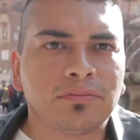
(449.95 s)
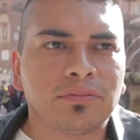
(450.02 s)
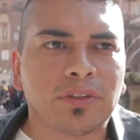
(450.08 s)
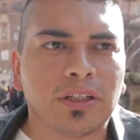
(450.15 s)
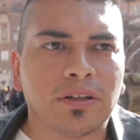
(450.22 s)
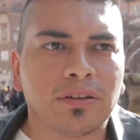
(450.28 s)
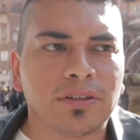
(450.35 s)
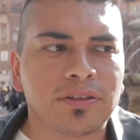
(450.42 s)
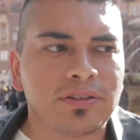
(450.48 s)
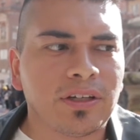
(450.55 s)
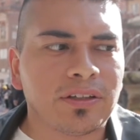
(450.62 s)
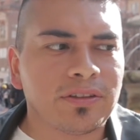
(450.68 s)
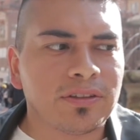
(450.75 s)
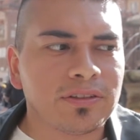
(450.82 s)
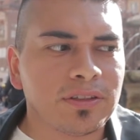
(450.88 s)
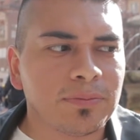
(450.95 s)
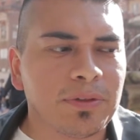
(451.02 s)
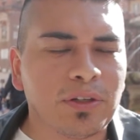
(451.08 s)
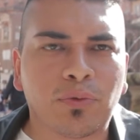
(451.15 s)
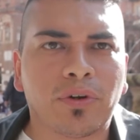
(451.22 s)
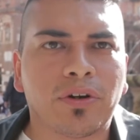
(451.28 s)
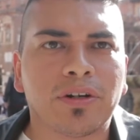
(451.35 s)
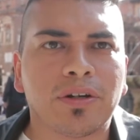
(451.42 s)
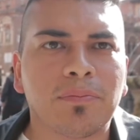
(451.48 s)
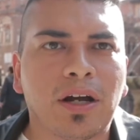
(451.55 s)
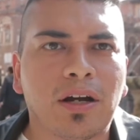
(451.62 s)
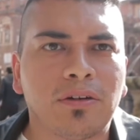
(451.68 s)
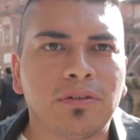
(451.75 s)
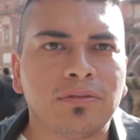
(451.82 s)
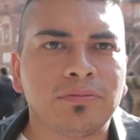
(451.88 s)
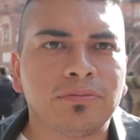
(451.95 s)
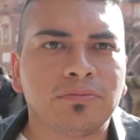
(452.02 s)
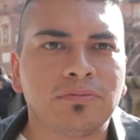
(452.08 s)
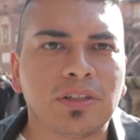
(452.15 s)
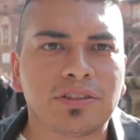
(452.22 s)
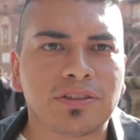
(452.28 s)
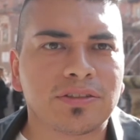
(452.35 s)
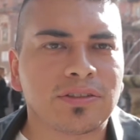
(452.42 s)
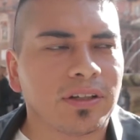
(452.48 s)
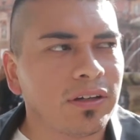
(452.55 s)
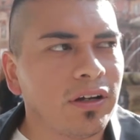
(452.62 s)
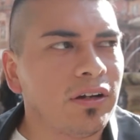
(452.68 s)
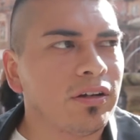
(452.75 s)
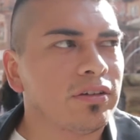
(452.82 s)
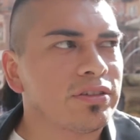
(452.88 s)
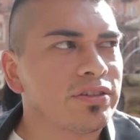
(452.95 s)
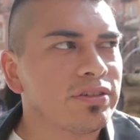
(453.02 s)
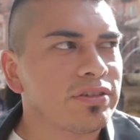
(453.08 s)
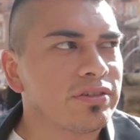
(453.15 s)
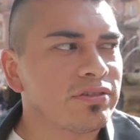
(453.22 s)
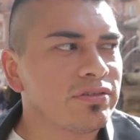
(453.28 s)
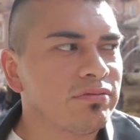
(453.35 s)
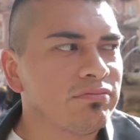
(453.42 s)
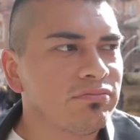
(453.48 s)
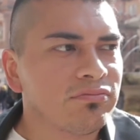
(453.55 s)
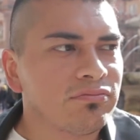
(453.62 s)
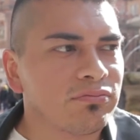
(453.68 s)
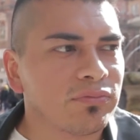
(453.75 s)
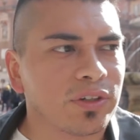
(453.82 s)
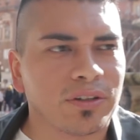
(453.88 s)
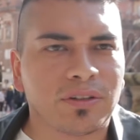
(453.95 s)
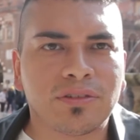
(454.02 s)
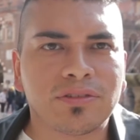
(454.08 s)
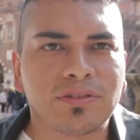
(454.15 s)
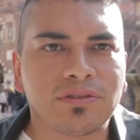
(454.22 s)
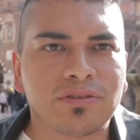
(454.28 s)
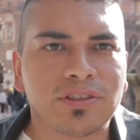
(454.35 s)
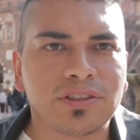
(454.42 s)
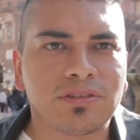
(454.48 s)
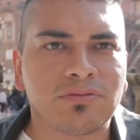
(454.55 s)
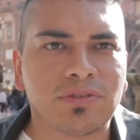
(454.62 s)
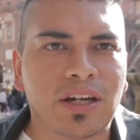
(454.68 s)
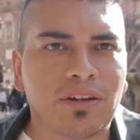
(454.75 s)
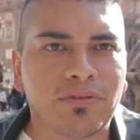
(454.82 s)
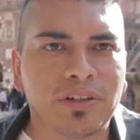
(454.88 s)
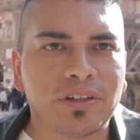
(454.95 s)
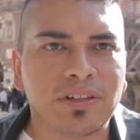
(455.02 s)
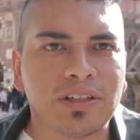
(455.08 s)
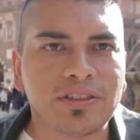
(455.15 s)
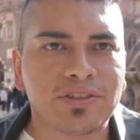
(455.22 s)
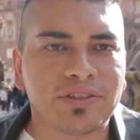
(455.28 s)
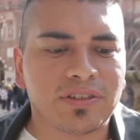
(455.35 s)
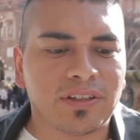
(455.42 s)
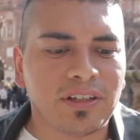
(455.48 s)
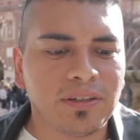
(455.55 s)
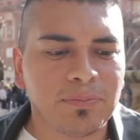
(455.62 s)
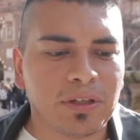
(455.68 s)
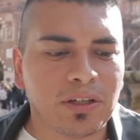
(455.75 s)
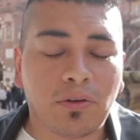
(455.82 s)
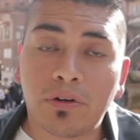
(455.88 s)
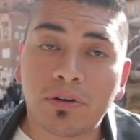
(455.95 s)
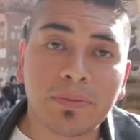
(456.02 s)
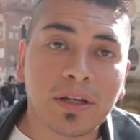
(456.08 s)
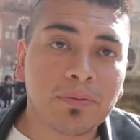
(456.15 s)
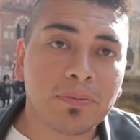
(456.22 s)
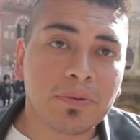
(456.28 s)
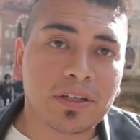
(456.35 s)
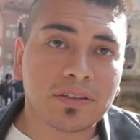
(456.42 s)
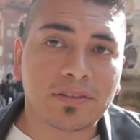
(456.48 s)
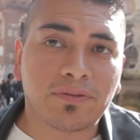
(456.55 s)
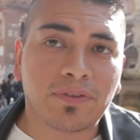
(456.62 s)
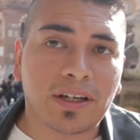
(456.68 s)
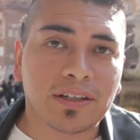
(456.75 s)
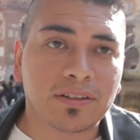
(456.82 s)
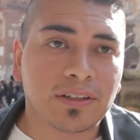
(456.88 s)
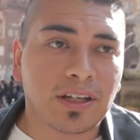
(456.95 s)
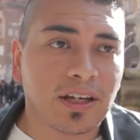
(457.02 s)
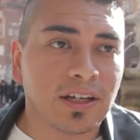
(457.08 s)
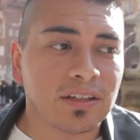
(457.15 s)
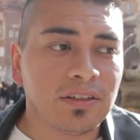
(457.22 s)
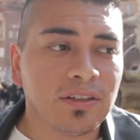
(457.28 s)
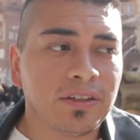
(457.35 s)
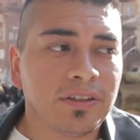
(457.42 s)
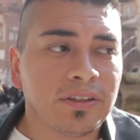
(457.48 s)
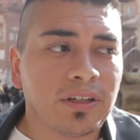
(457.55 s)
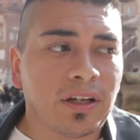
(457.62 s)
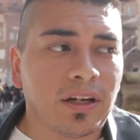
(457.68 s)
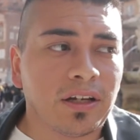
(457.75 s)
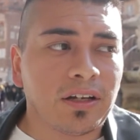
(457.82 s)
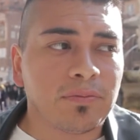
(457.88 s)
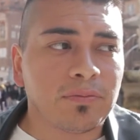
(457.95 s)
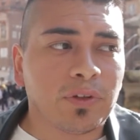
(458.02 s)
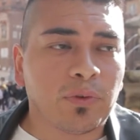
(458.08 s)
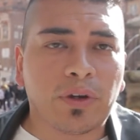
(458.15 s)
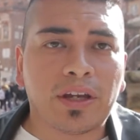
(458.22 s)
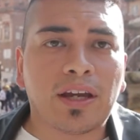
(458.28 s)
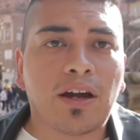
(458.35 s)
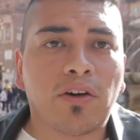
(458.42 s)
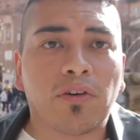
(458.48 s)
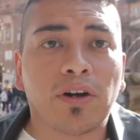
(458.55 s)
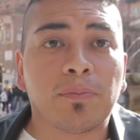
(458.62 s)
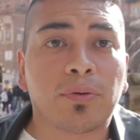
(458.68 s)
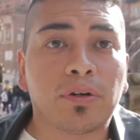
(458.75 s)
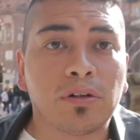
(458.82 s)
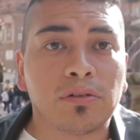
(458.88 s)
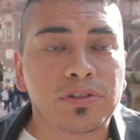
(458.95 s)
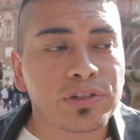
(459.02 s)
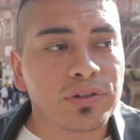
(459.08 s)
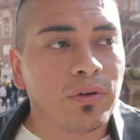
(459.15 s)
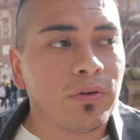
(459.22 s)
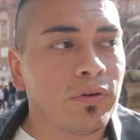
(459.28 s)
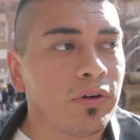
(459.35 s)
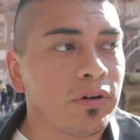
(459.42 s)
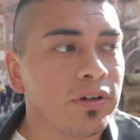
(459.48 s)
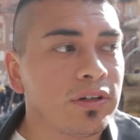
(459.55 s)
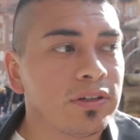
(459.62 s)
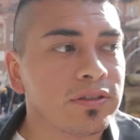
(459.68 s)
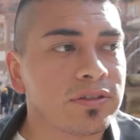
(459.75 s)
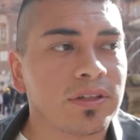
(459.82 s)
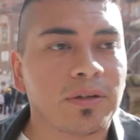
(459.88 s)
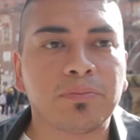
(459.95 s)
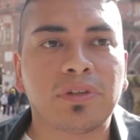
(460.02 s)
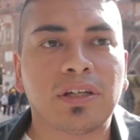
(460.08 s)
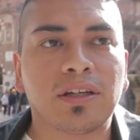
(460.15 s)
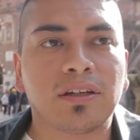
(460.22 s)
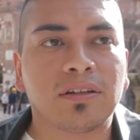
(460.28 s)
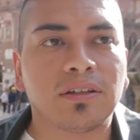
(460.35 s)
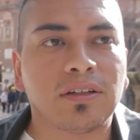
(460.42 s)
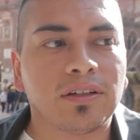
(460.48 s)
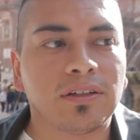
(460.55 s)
There's nothing to be worried about. It's just like, oh, it's just girls are just not really interested in me, or maybe because of the fact that the way how I approach, or something